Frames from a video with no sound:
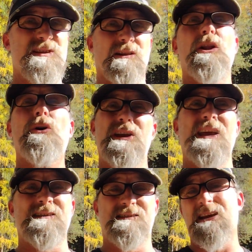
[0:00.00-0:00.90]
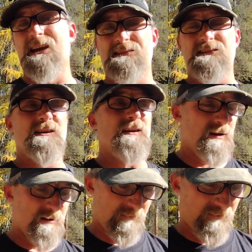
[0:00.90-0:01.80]
locate sets
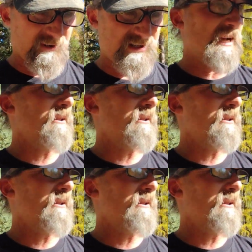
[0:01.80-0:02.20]
for set